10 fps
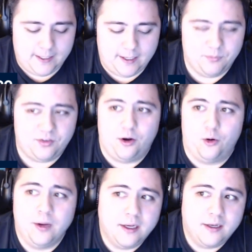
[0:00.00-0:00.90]

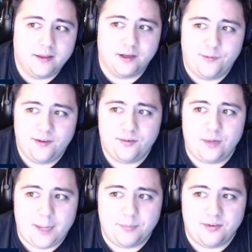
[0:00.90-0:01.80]
So the
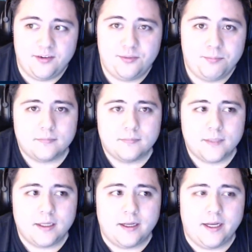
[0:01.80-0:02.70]
defensive lapses
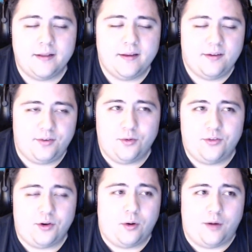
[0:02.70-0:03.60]
and the
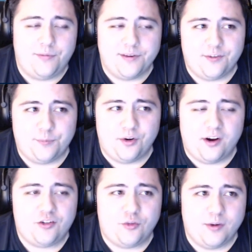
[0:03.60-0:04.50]
so-so offensive
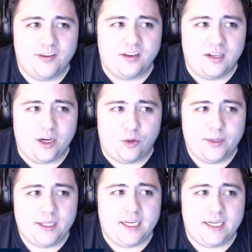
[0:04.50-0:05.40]
production recently are
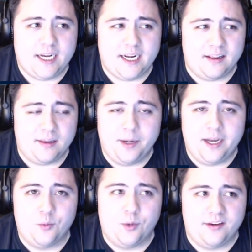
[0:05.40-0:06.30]
really kind of
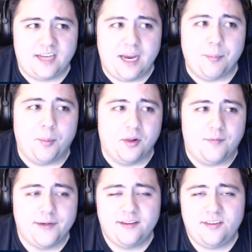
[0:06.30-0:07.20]
limiting what he's capable
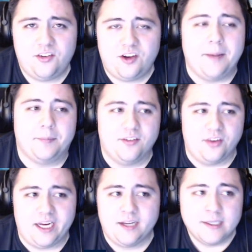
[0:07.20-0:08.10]
of. And it's a shame
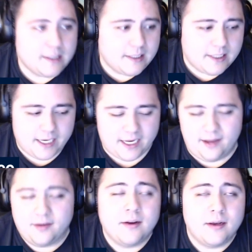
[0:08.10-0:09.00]
because, like, again,